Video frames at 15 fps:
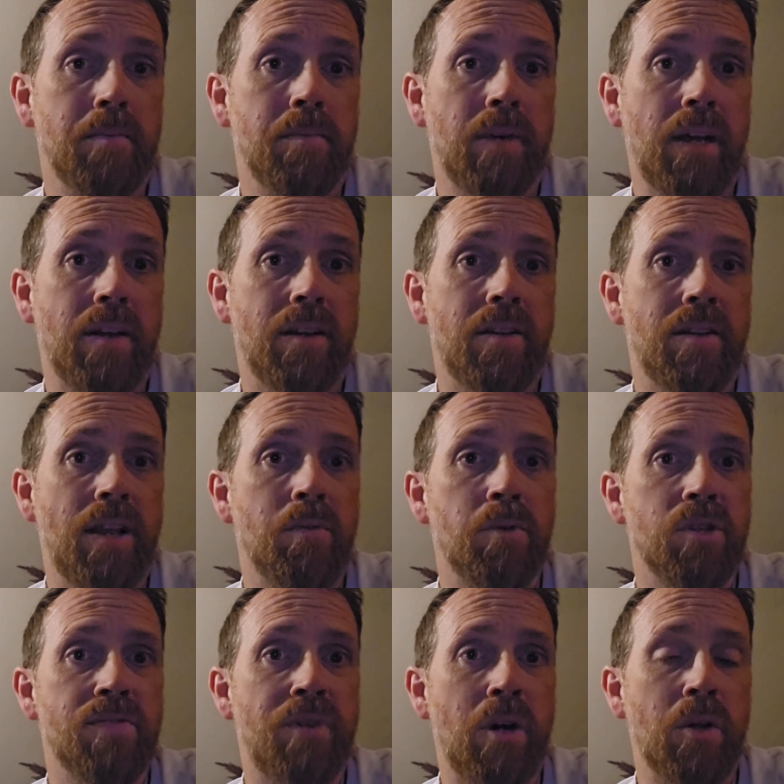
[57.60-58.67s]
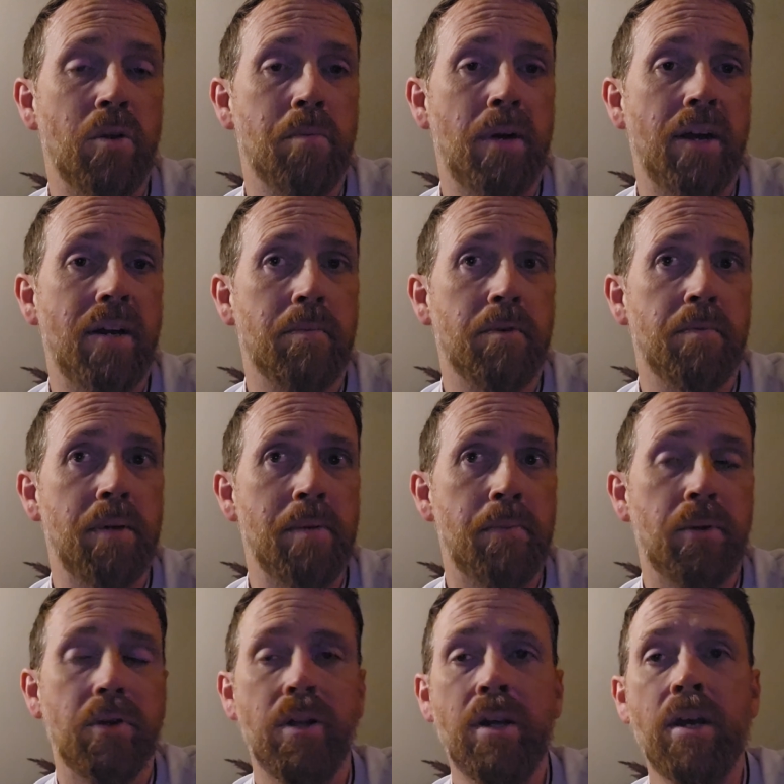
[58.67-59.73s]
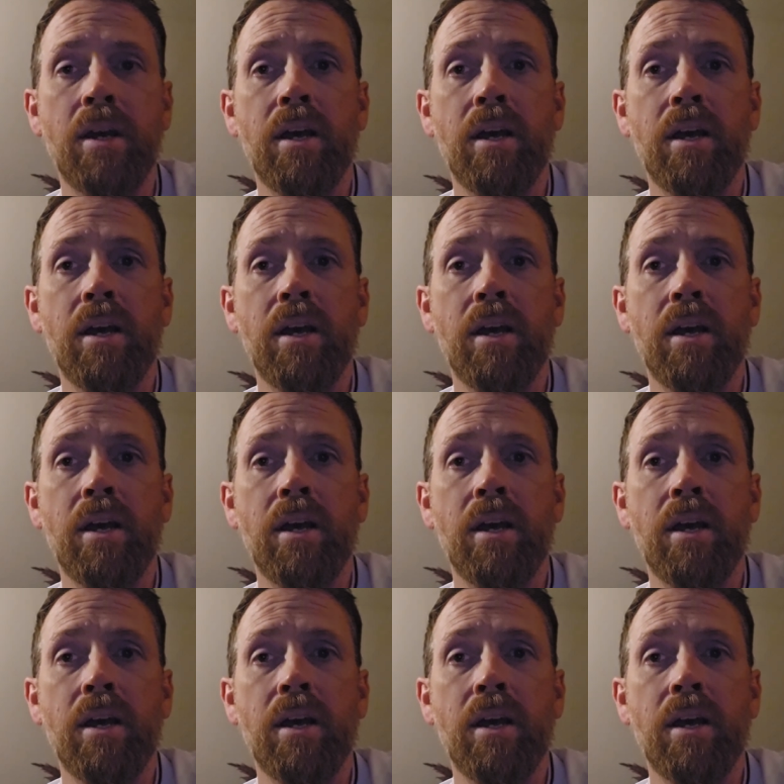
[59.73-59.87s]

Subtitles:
and then was followed by a number of people